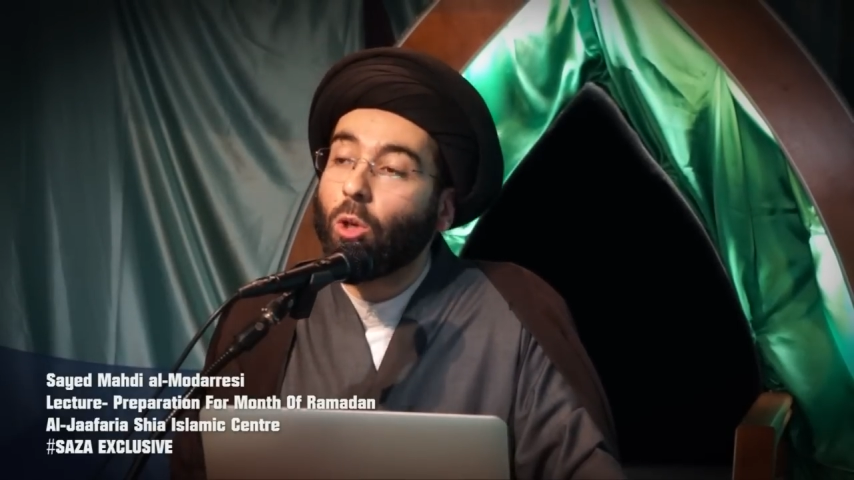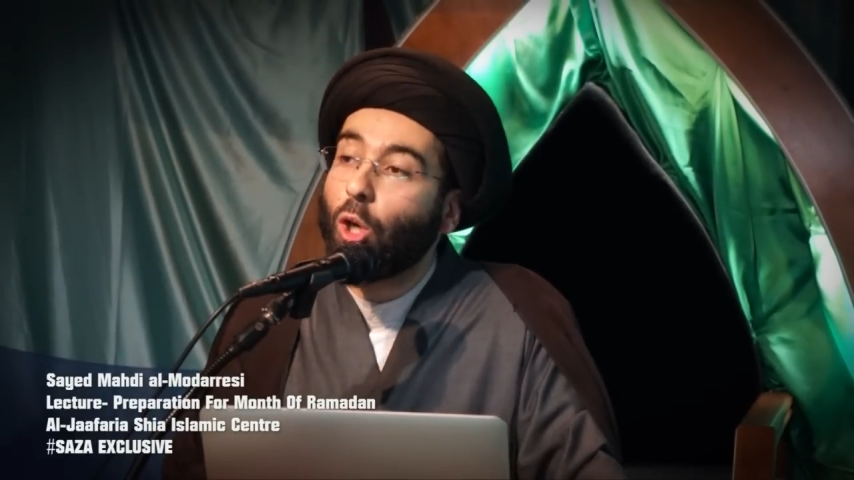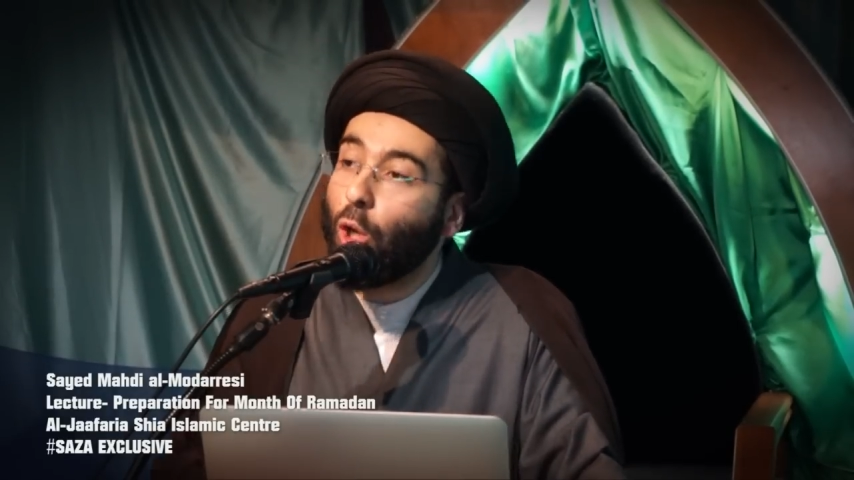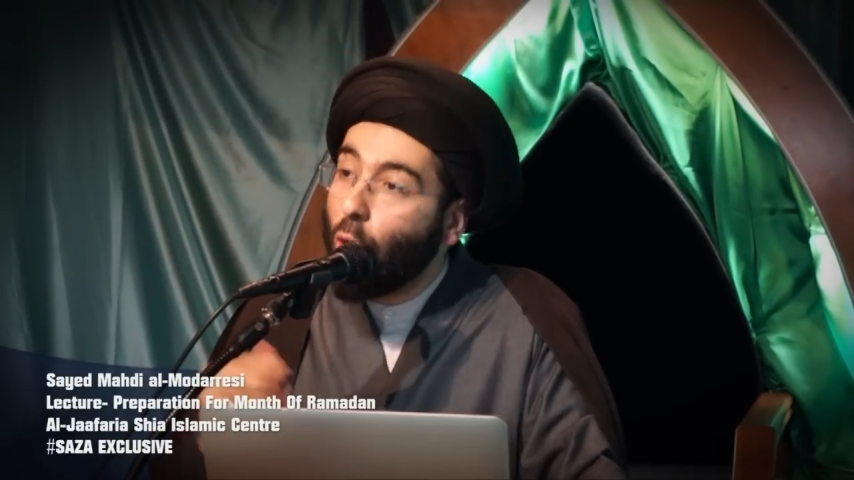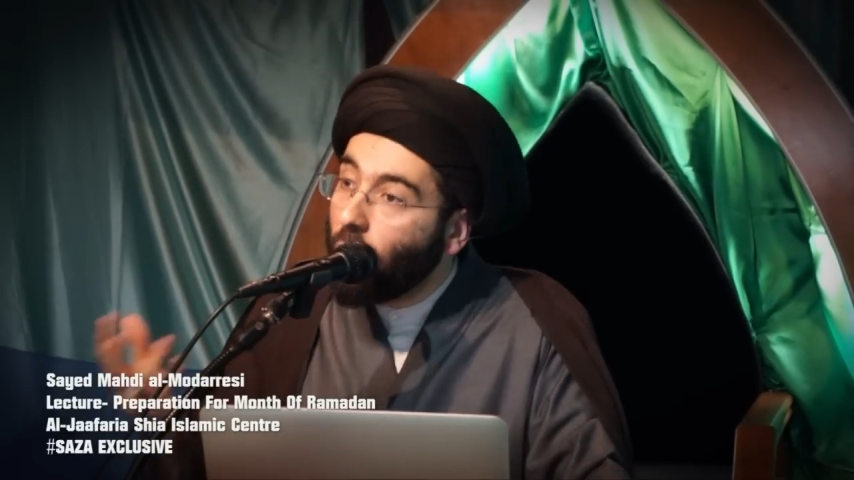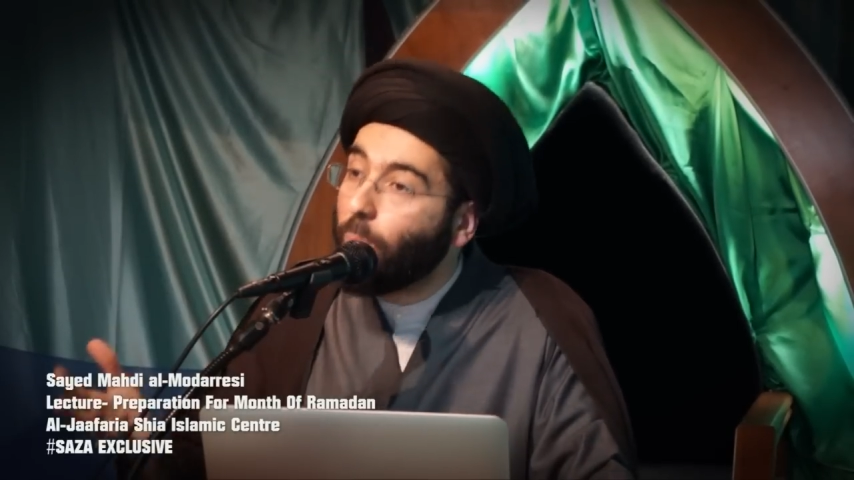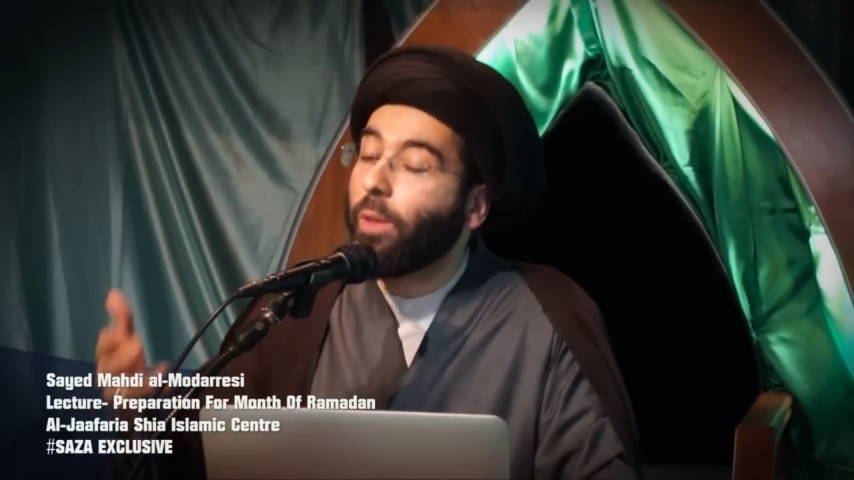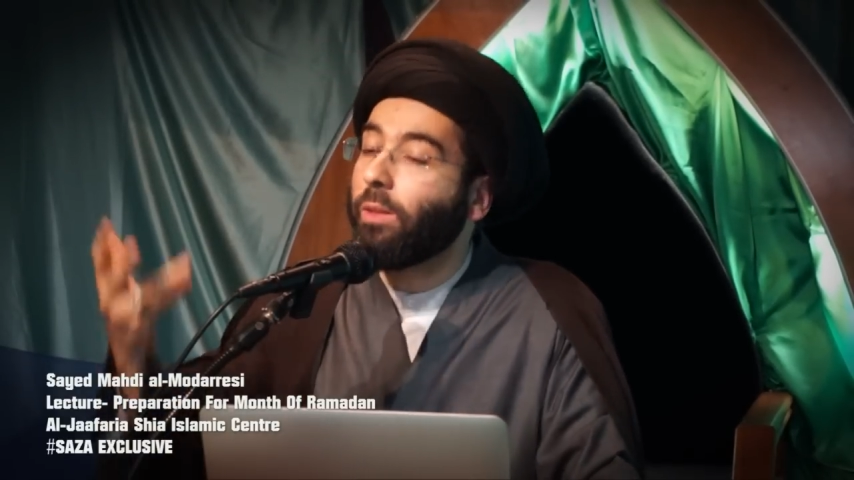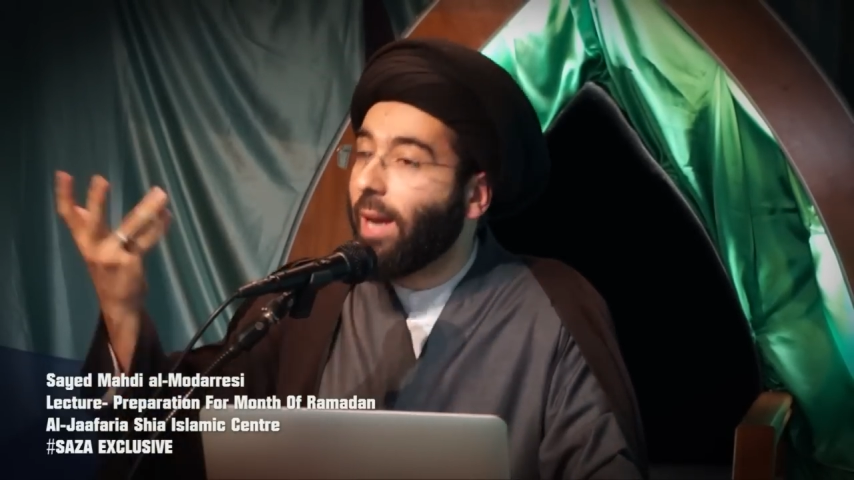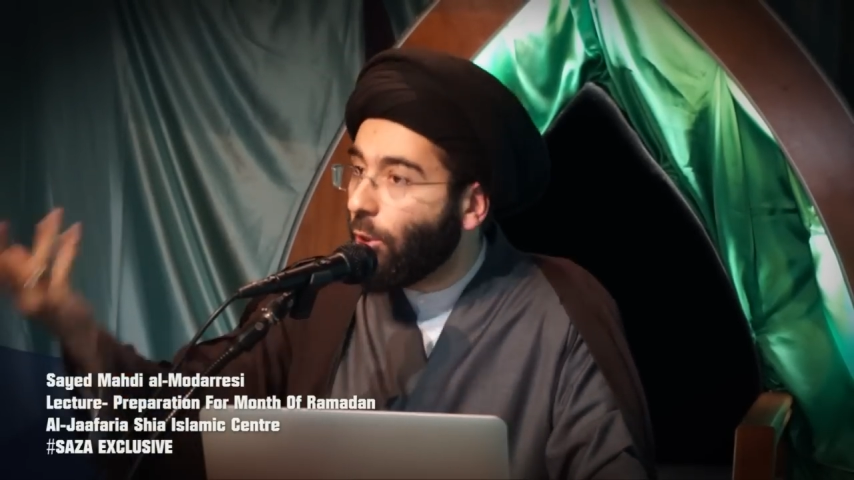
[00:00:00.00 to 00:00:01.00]
could
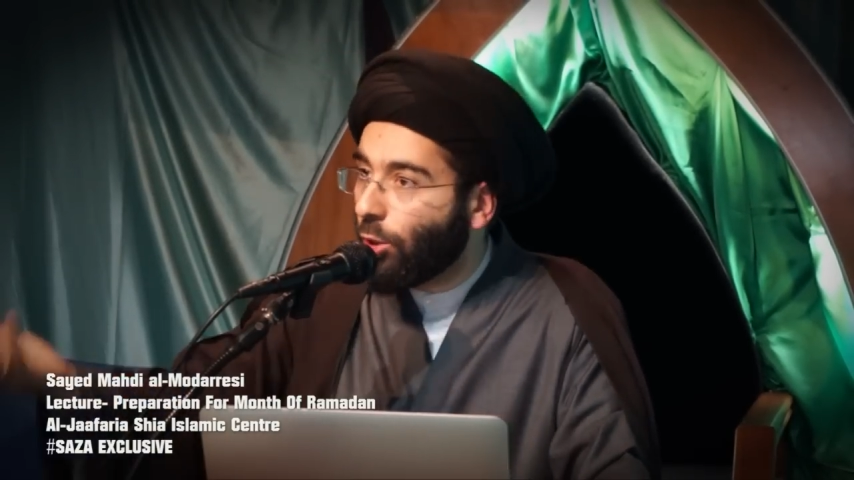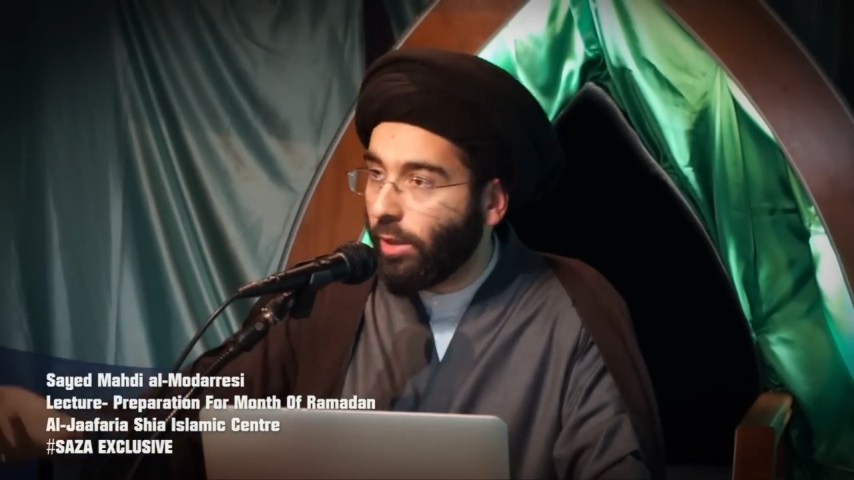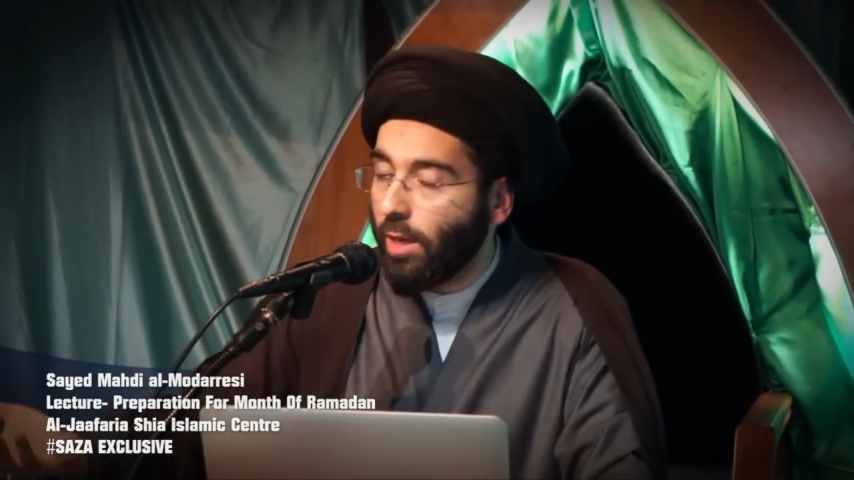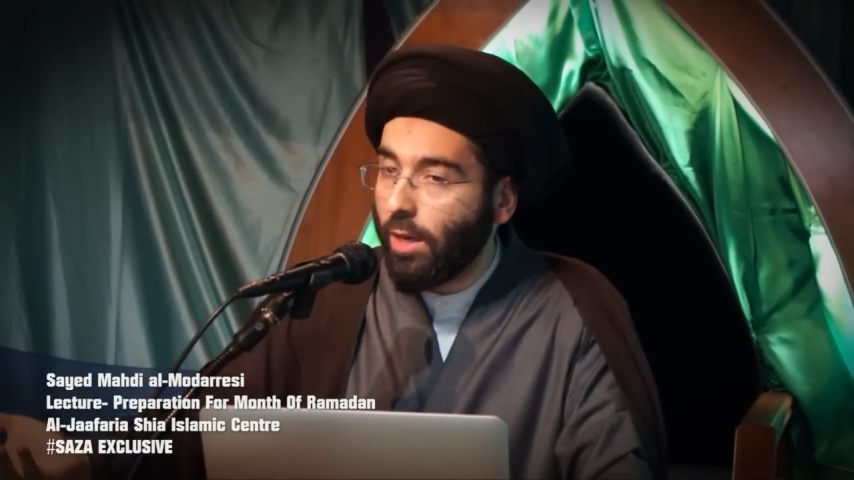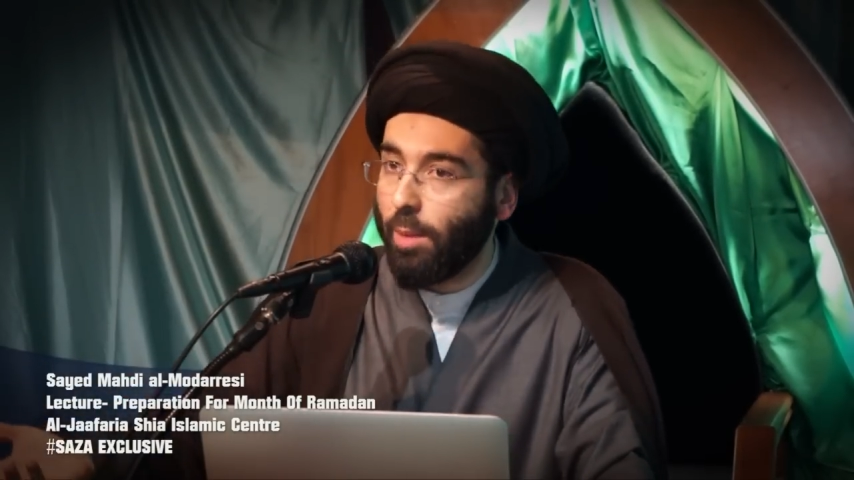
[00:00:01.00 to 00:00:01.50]
potentially,